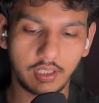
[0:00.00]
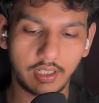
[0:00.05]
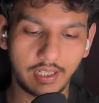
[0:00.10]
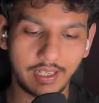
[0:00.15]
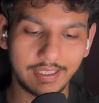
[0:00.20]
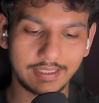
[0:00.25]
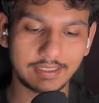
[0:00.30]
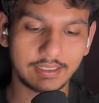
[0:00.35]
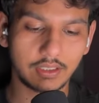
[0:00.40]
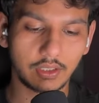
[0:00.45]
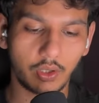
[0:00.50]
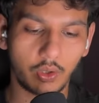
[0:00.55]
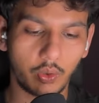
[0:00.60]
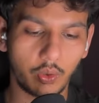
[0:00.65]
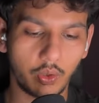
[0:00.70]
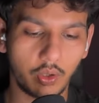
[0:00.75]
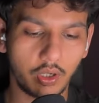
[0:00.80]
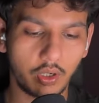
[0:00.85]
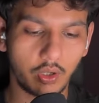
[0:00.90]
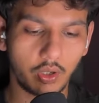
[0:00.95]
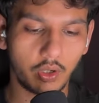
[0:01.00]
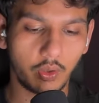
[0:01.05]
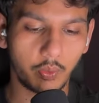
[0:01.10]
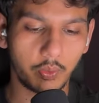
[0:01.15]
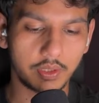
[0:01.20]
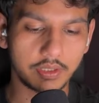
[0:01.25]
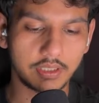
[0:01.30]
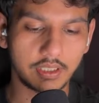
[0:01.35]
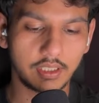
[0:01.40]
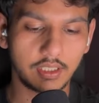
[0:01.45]
its
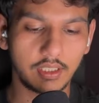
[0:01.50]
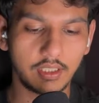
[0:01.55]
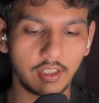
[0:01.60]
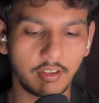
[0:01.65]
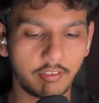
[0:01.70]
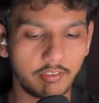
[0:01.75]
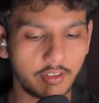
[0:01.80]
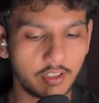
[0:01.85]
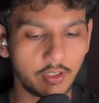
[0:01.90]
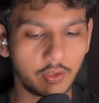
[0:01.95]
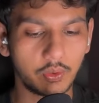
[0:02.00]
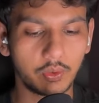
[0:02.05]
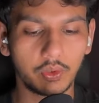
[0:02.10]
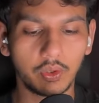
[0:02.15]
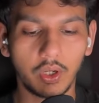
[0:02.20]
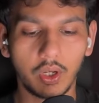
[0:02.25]
overseas revenue